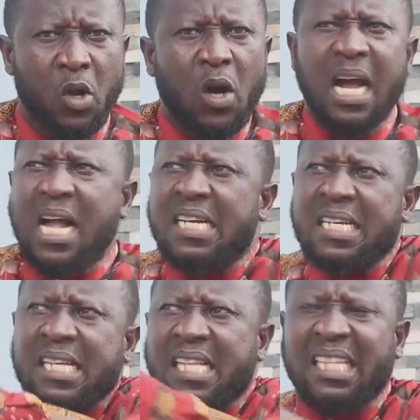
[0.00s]
Other
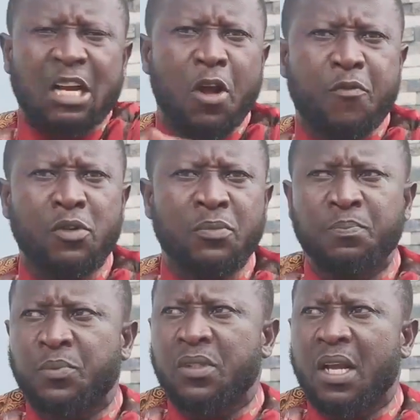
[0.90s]
candidates that are not even,
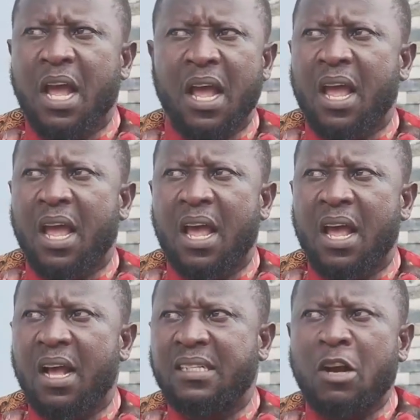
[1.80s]

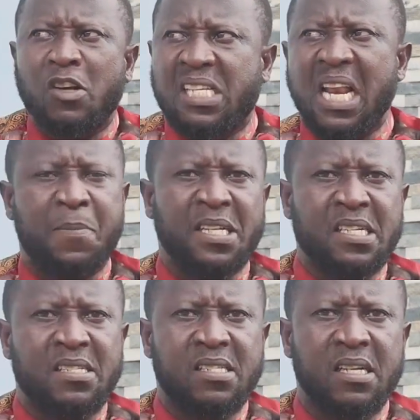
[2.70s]
they are not
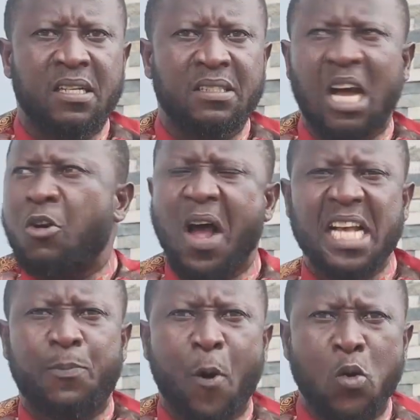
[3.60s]
celebrities. They are not
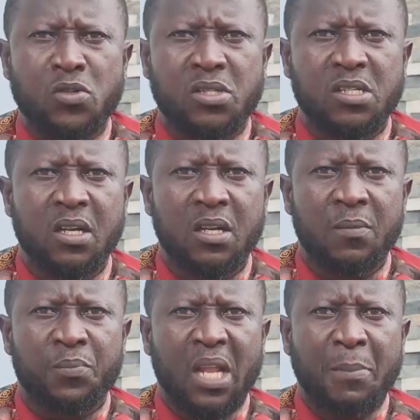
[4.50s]
exposed.
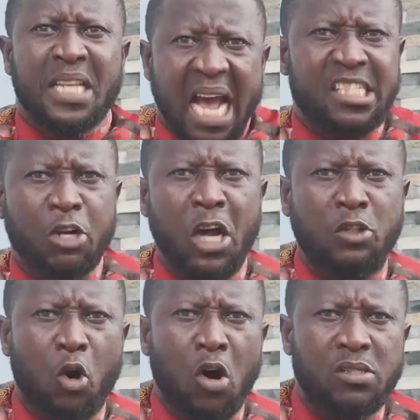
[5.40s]
They are still
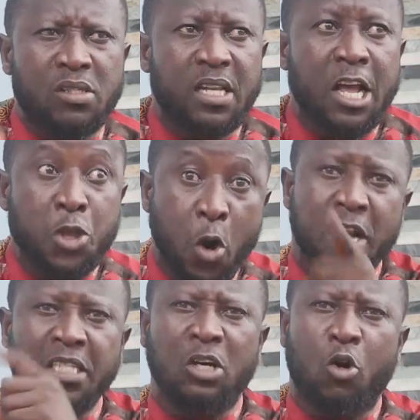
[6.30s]
going to court. Then
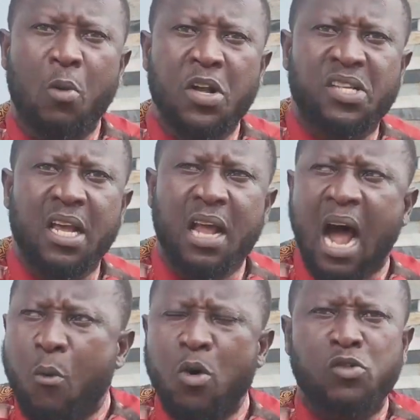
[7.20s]
you, Hilda Dokubo, you said
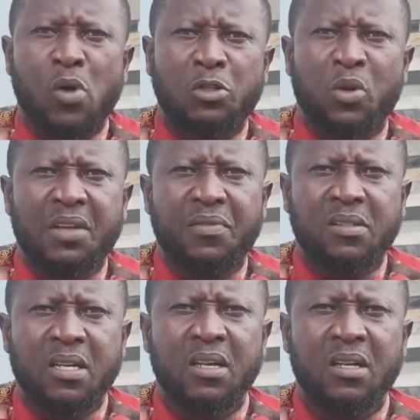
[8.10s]
I should leave
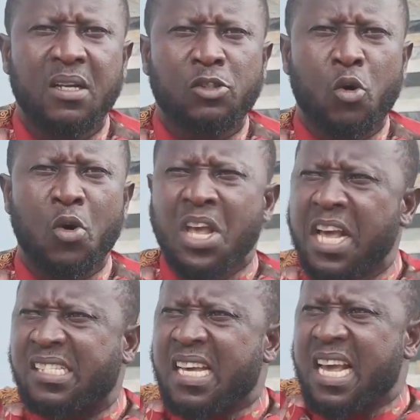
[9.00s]
it. So
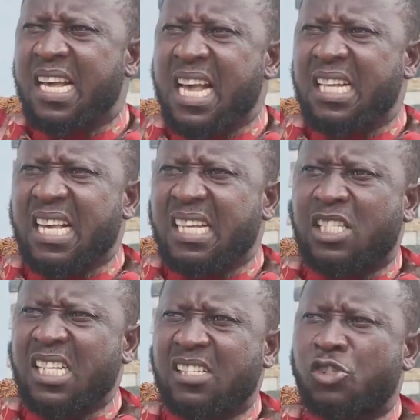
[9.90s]

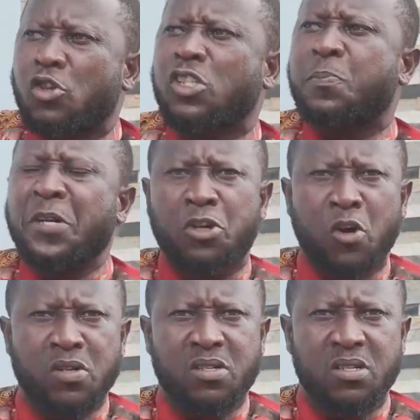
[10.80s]
it's
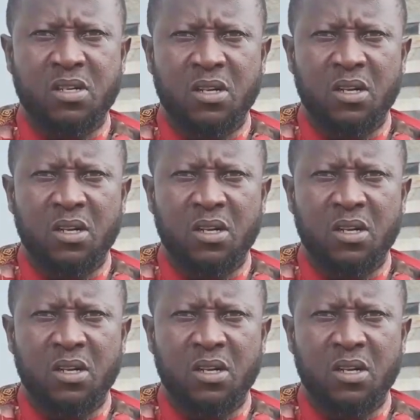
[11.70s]
suspicious.